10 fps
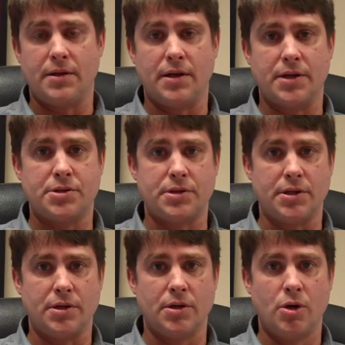they'll
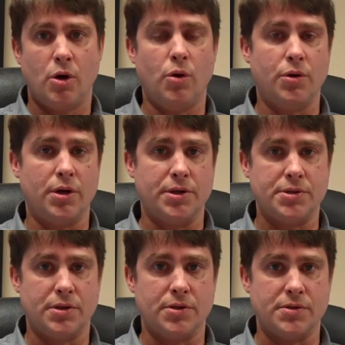actually hold on
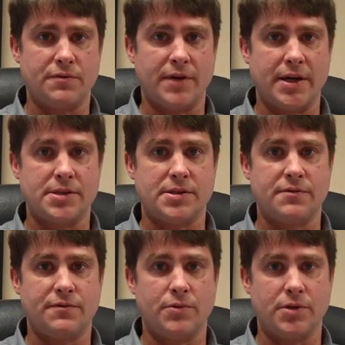to those
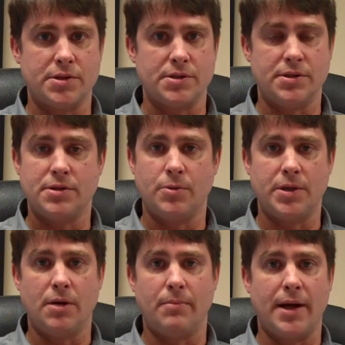faxes for us until we
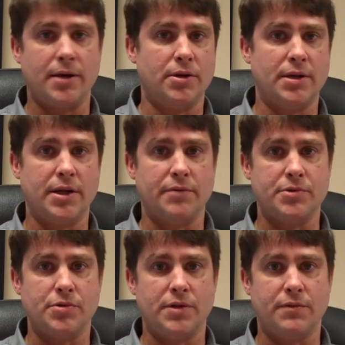come back online and
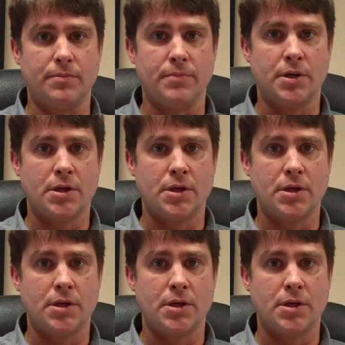retrieve them.